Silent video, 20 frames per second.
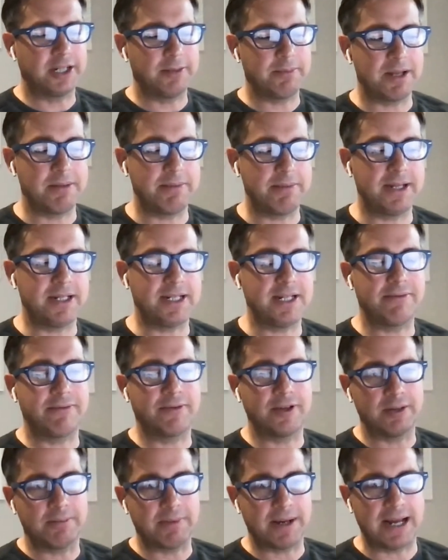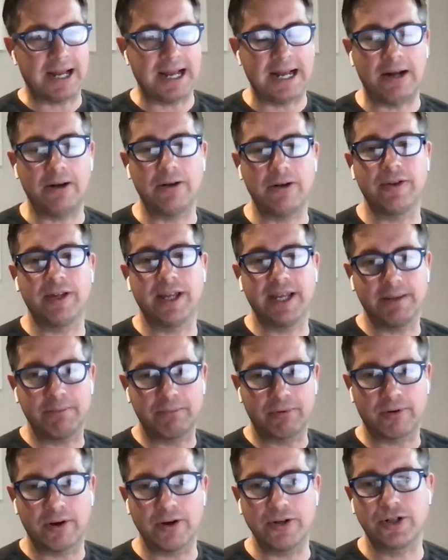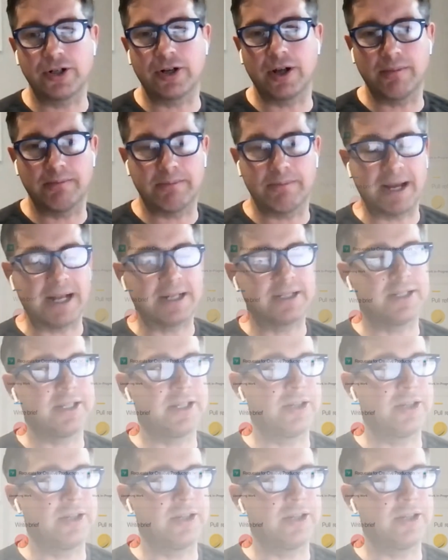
going to be a bit different about how they approach going back to